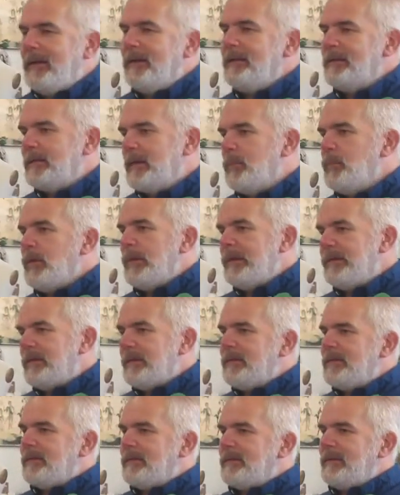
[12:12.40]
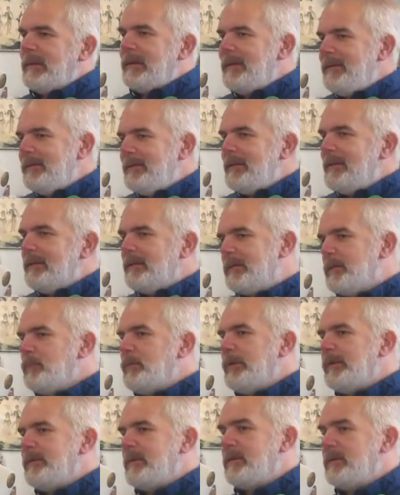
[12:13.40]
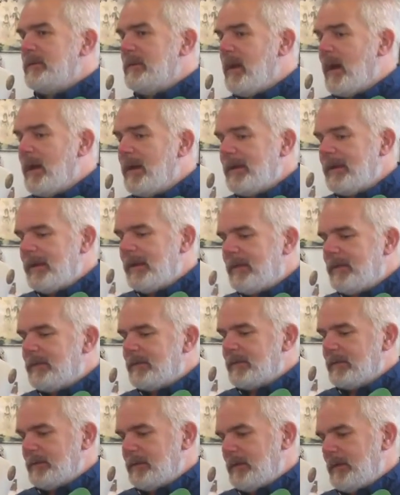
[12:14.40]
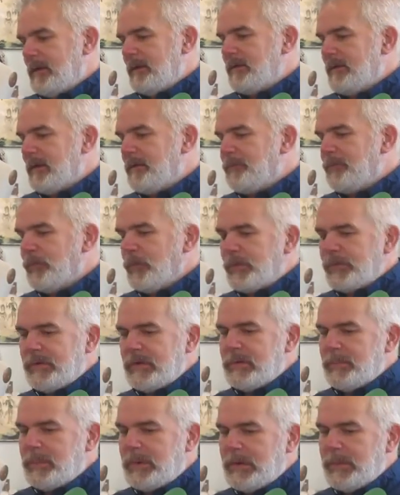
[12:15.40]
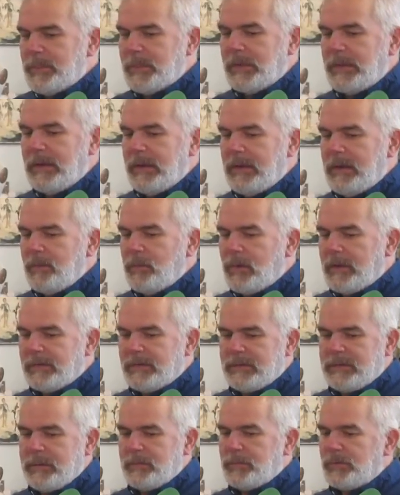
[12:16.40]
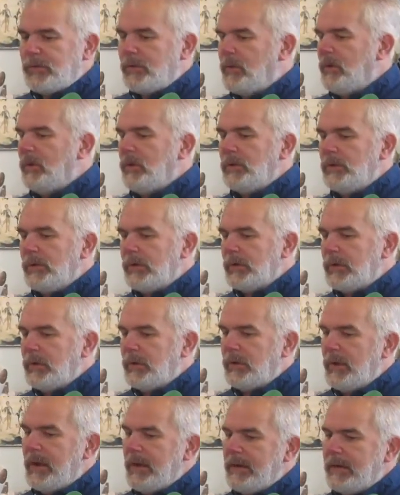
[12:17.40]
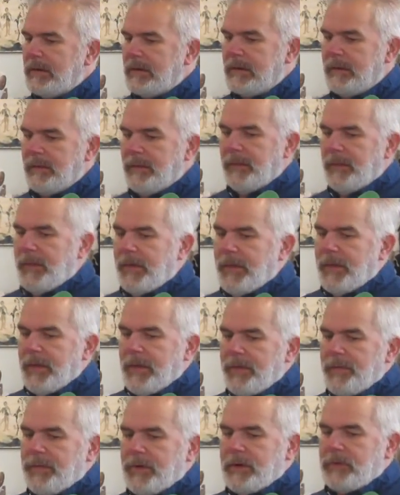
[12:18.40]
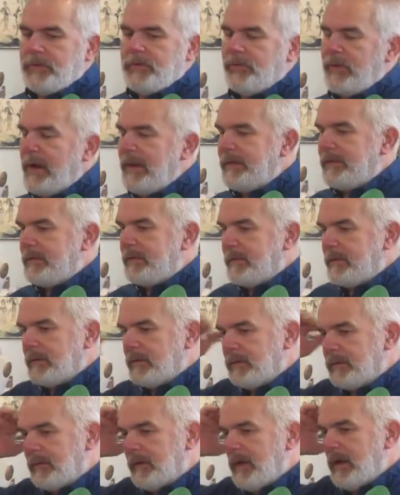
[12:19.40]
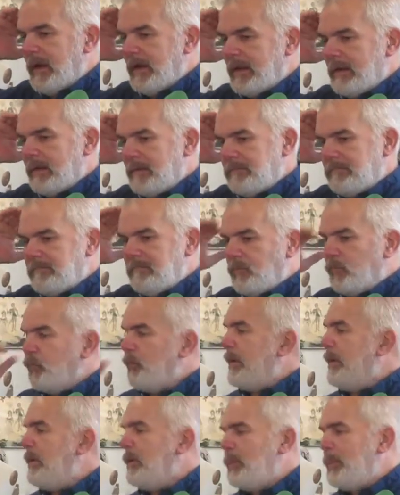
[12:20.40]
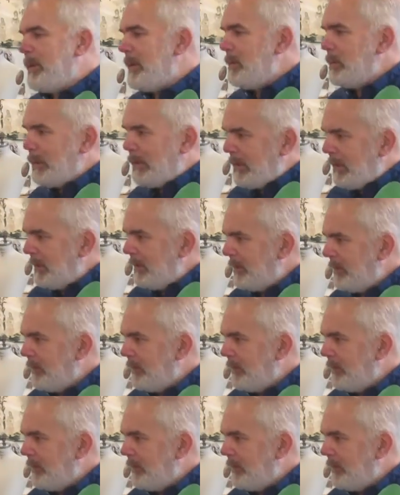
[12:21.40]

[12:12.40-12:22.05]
in some ways it's easy, in some ways it's not. It's like 14 people, and he wants them to all look like they're dressed like real people.